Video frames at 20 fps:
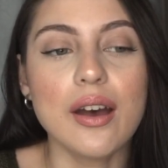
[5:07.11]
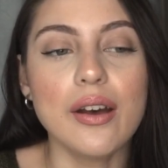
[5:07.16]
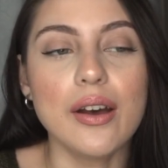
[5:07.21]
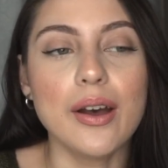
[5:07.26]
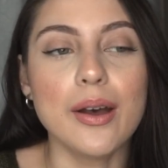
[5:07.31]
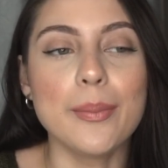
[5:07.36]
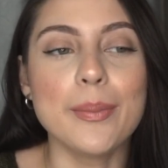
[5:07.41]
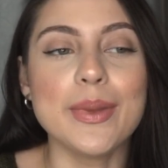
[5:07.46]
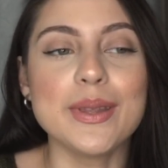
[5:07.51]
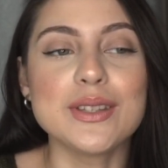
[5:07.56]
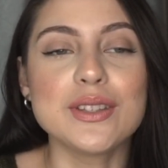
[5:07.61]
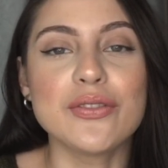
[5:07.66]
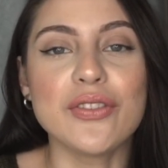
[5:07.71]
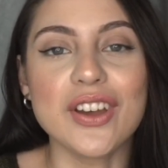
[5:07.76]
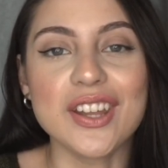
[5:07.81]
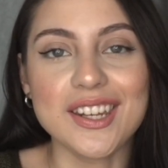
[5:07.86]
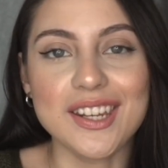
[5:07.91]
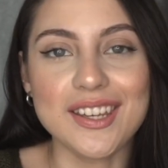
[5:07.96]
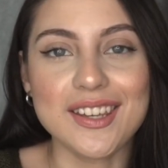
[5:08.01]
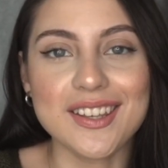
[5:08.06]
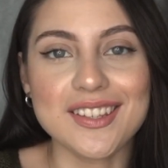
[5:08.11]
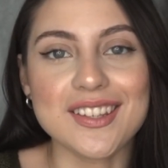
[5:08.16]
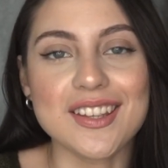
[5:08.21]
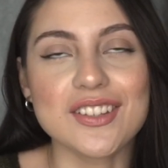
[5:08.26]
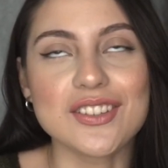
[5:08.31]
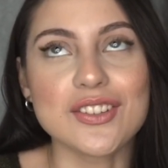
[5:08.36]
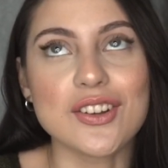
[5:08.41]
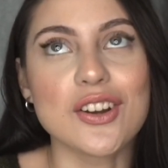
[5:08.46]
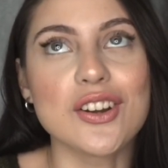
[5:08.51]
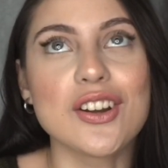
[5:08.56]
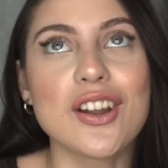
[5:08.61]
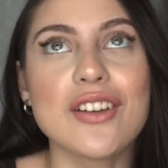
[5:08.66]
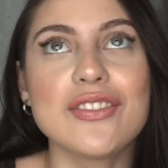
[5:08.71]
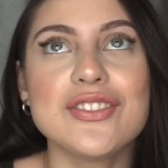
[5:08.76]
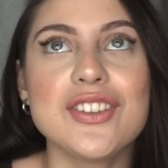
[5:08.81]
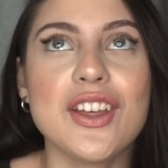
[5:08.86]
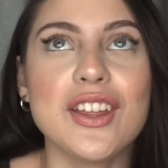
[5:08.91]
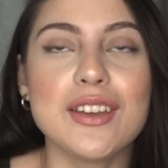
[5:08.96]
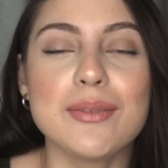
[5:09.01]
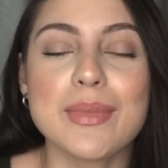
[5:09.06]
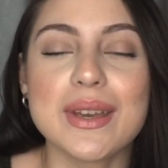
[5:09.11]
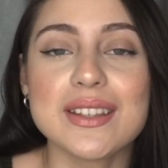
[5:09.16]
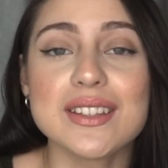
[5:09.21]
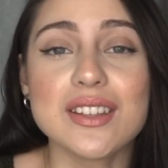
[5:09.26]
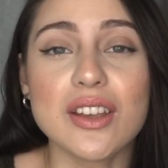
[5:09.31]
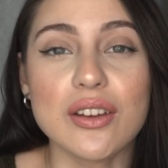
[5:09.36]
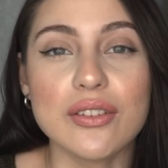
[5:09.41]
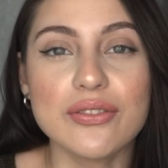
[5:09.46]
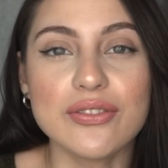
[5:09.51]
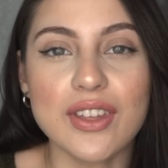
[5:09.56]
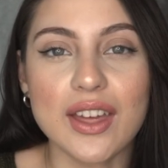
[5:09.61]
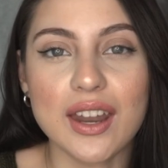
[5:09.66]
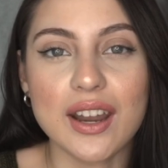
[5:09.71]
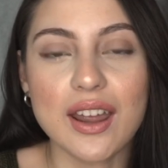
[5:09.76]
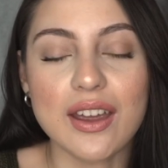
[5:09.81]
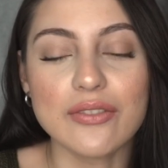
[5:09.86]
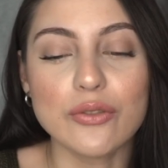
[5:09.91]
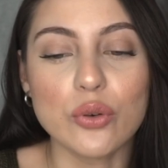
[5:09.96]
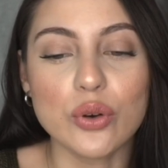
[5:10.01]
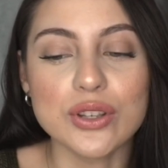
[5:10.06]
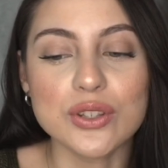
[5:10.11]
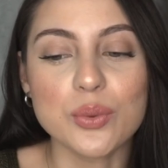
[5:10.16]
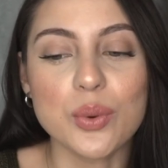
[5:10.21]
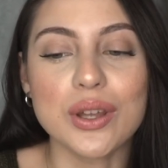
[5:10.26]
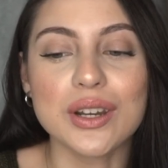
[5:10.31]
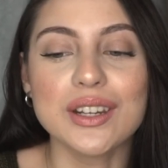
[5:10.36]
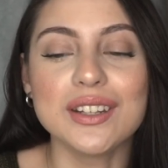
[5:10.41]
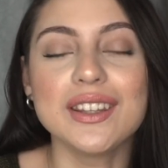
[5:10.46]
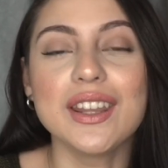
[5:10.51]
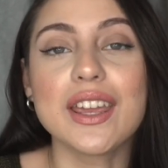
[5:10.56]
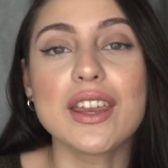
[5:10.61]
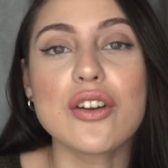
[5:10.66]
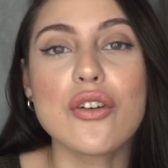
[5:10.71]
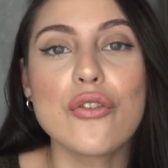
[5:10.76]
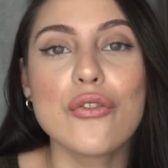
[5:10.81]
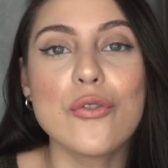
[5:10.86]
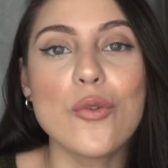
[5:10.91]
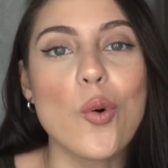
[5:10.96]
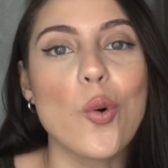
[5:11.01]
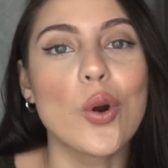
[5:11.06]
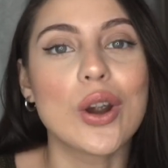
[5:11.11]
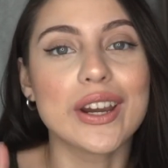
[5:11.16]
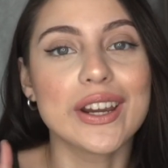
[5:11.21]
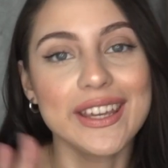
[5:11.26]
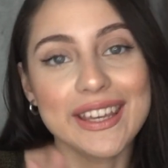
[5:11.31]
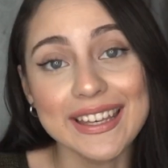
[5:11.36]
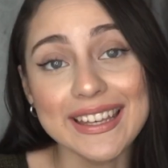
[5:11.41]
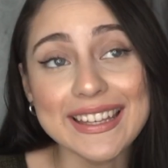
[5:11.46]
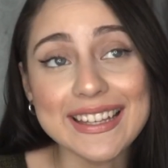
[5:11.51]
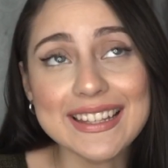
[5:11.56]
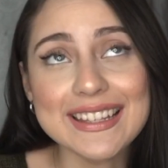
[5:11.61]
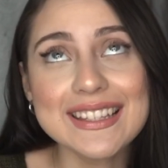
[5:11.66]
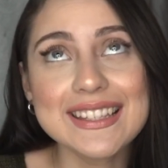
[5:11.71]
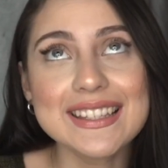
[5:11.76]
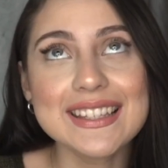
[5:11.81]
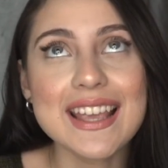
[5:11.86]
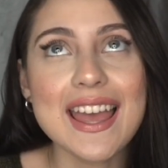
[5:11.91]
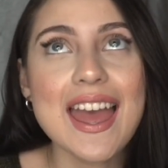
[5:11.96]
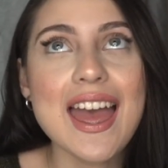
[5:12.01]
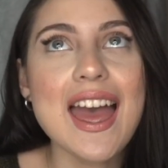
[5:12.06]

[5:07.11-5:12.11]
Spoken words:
It's funny because I started off telling myself that I've always wanted like 4 kids,